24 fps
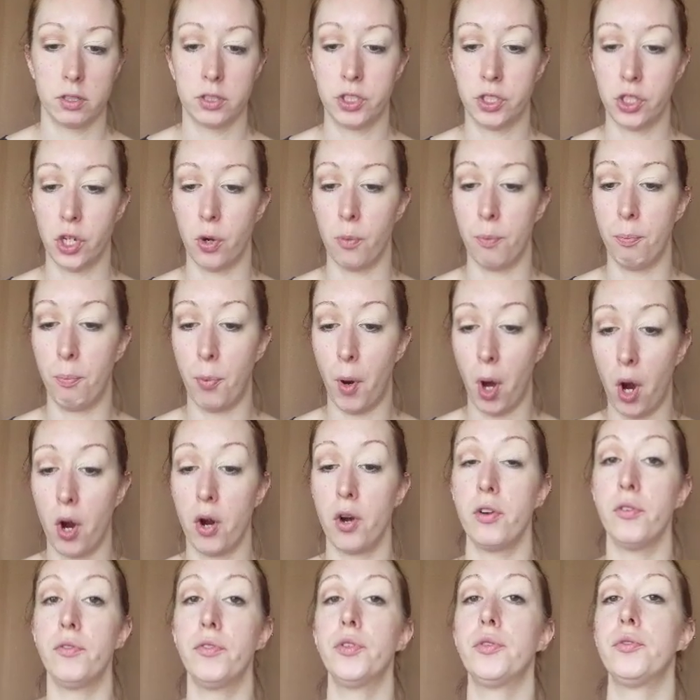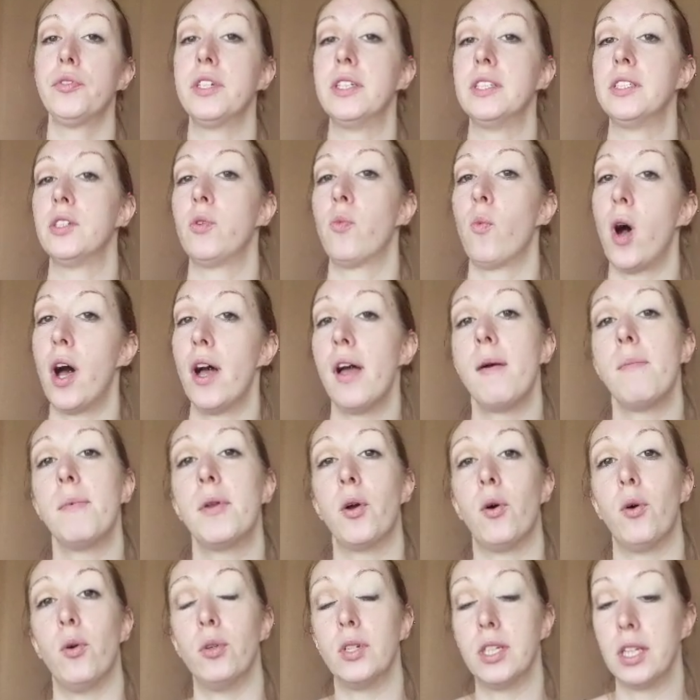So part of the reason why I've
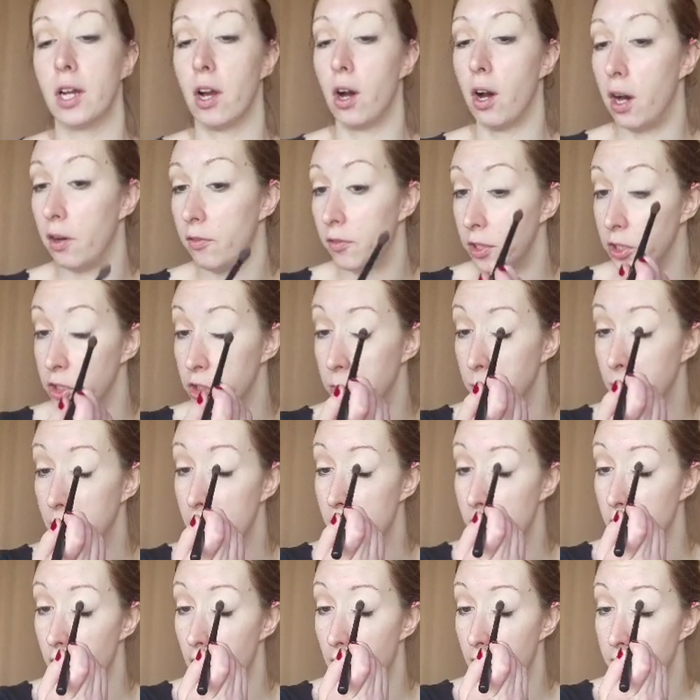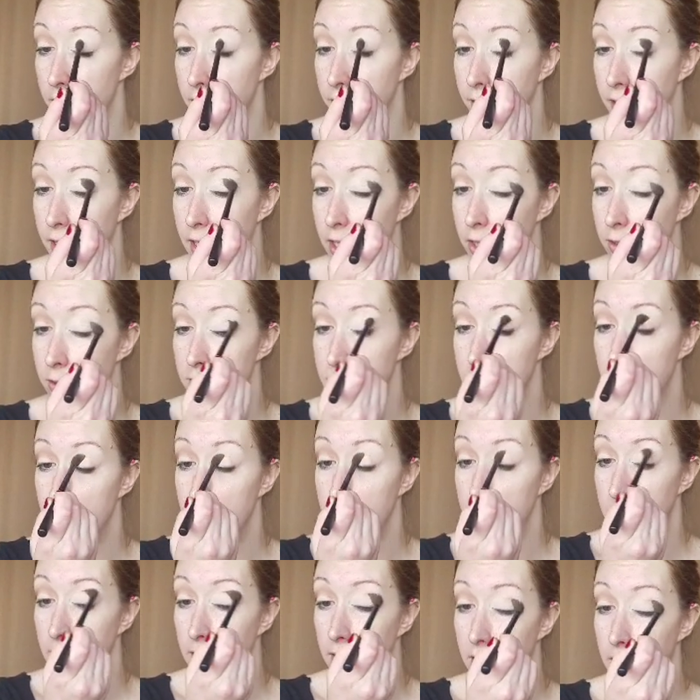been holding off on doing a lot of videos
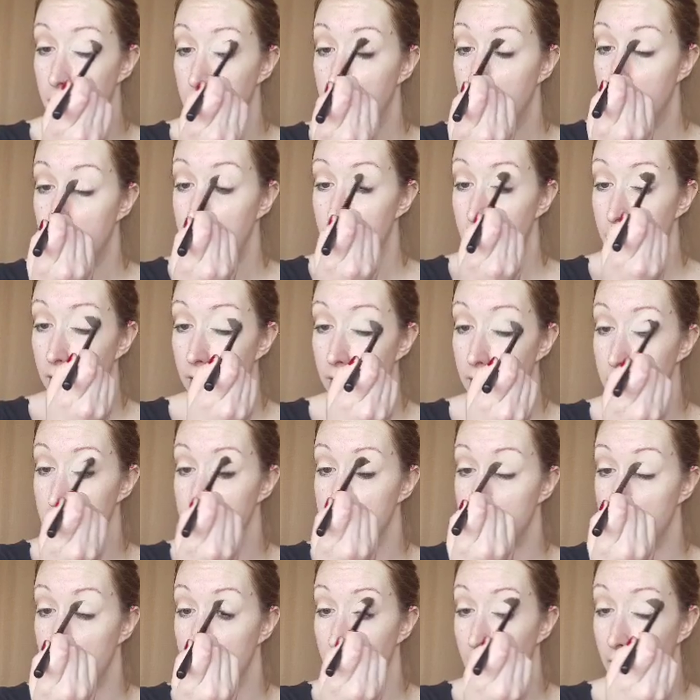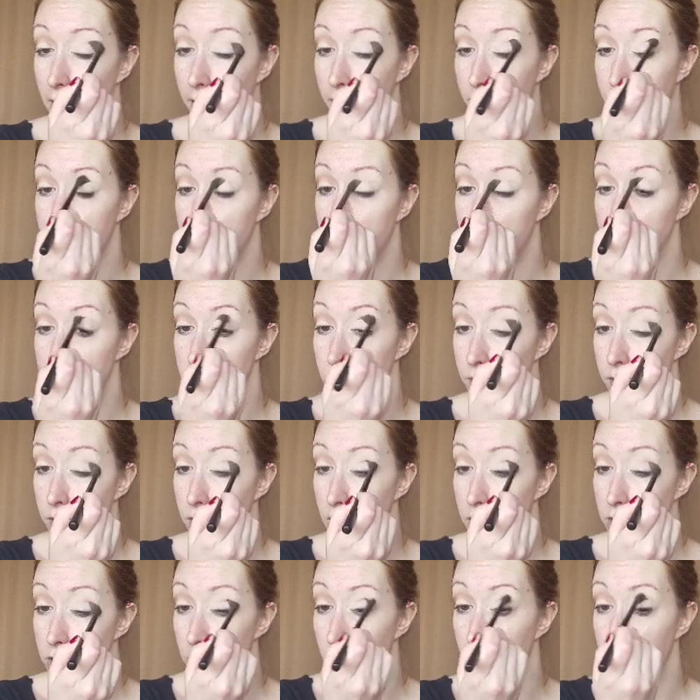lately is, again, for those of you
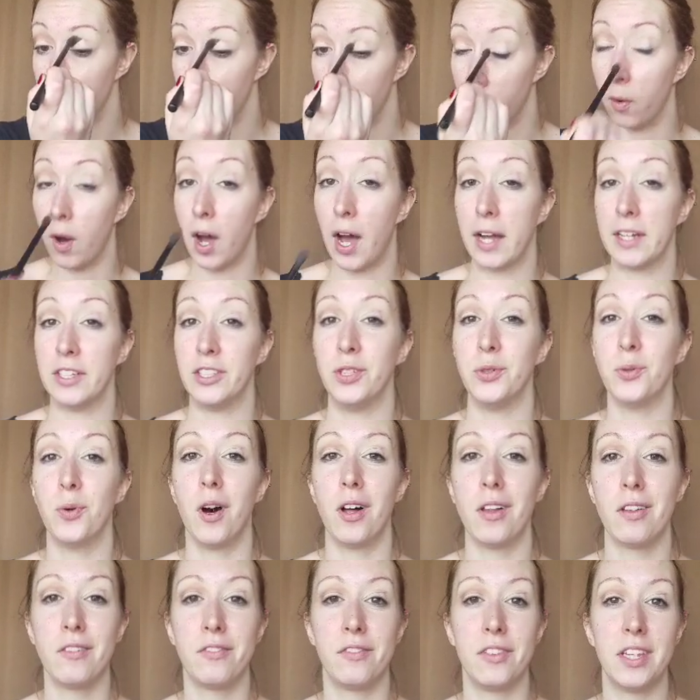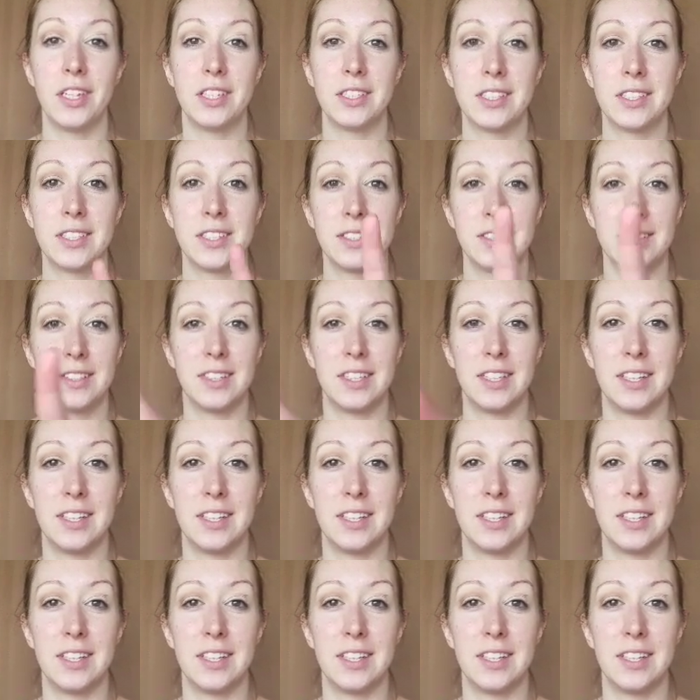that don't know, I do all of this.